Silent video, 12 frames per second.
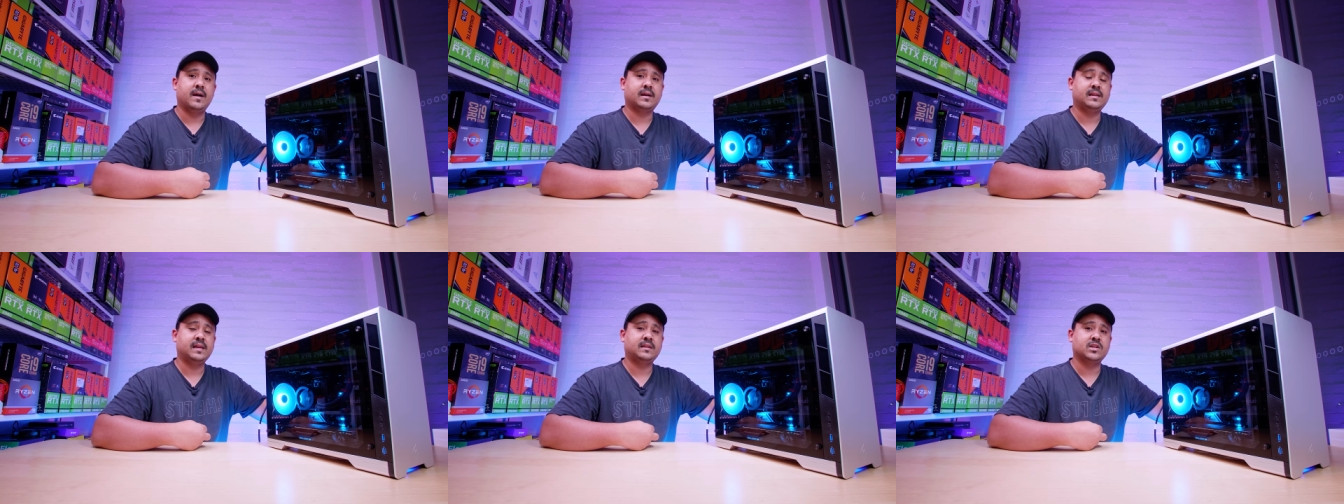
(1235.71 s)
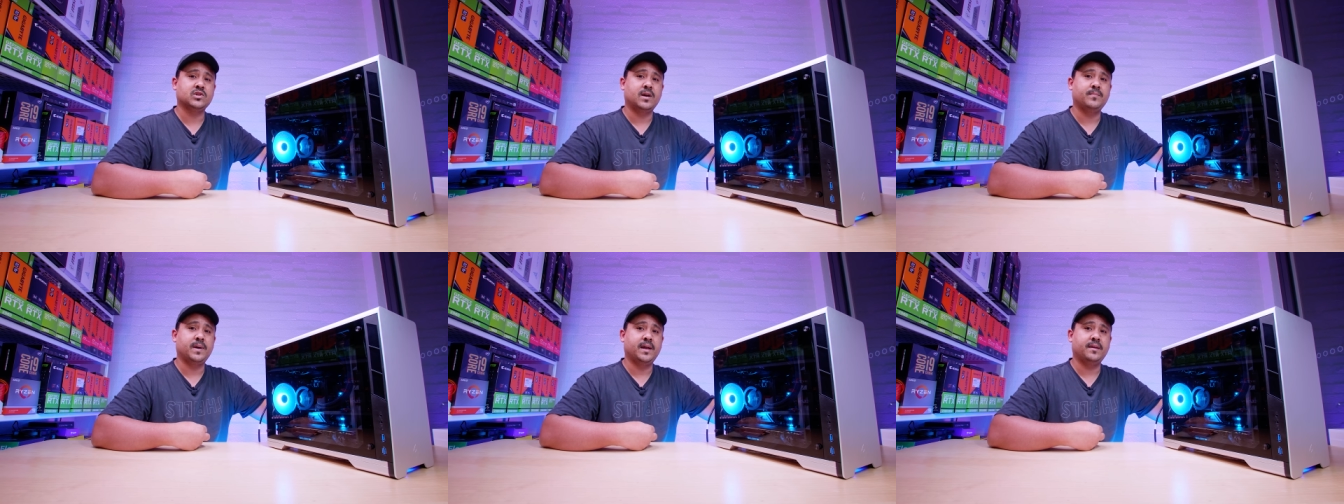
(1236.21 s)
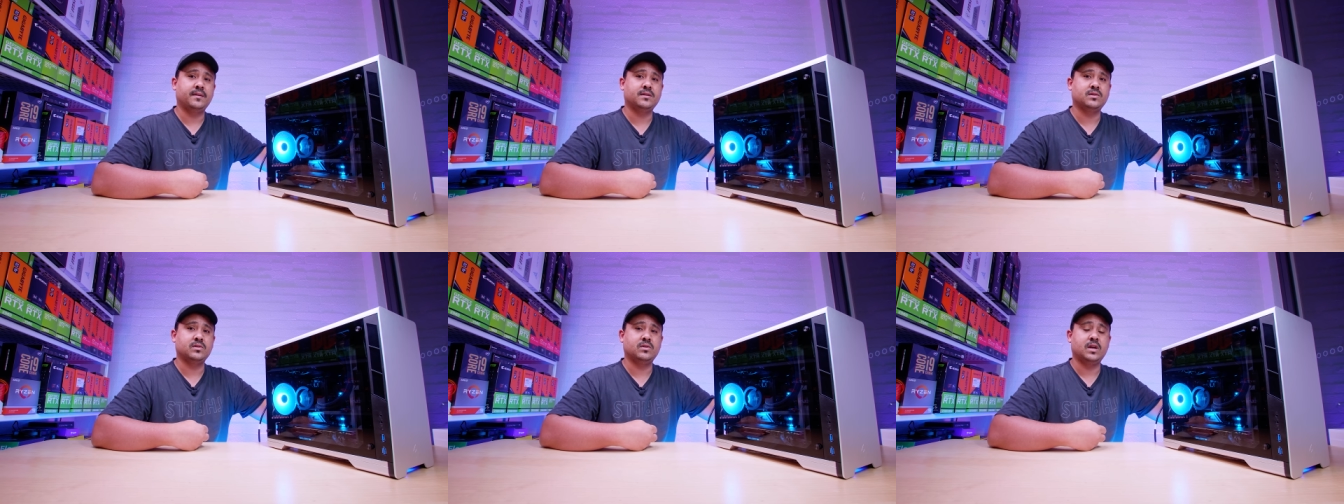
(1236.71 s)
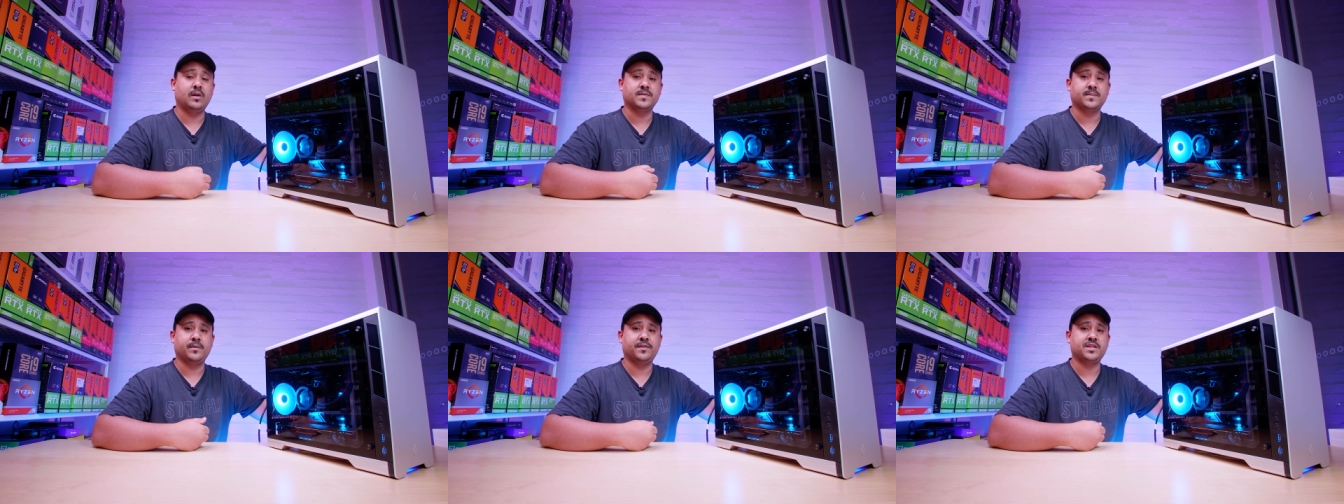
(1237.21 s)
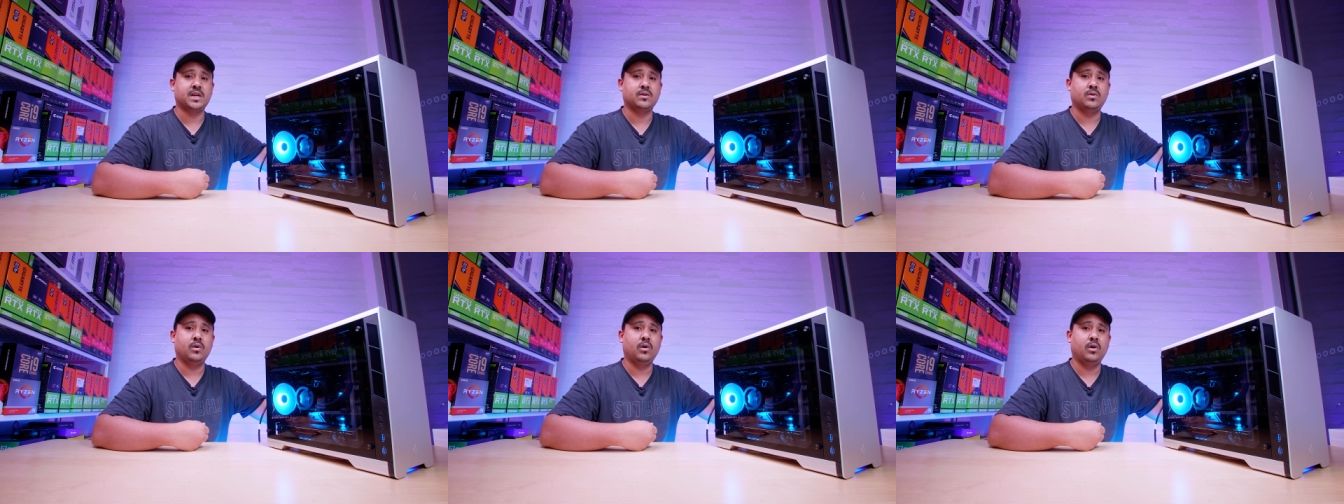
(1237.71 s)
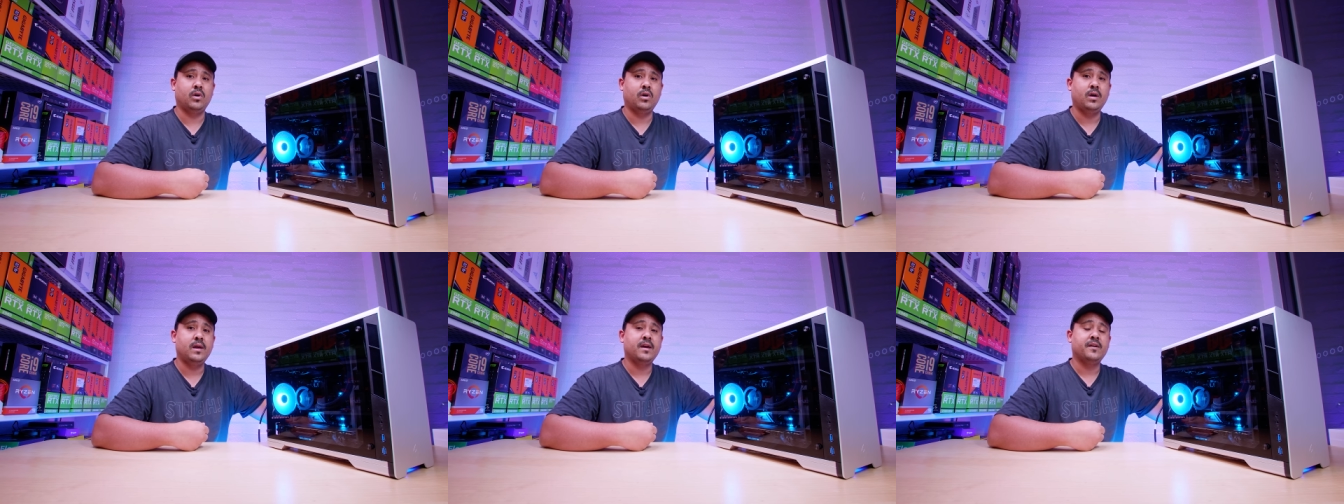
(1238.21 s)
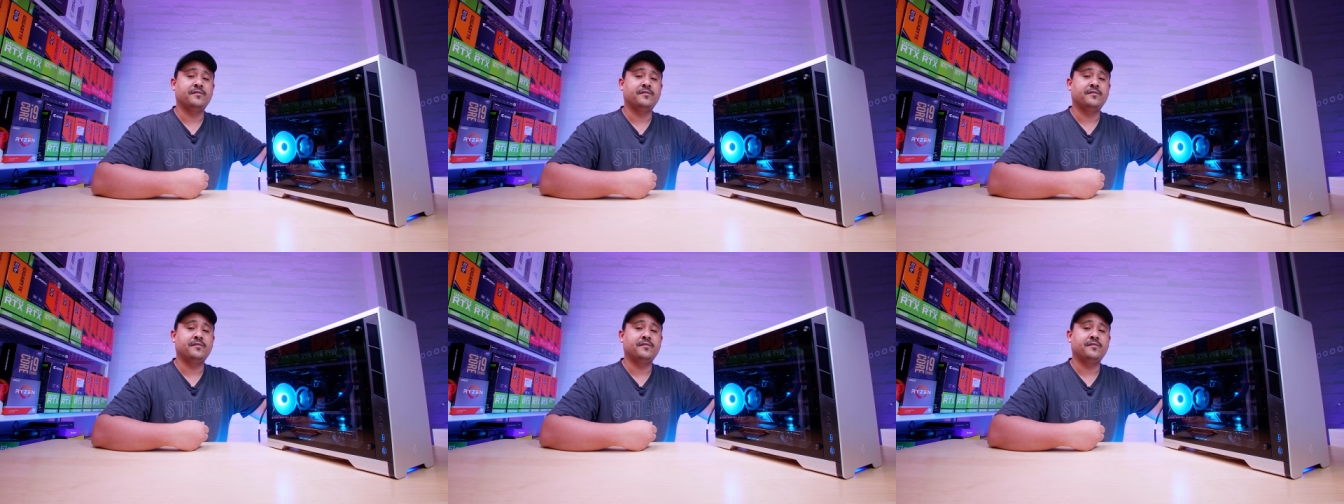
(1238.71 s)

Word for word: click the join button to help support the channel, or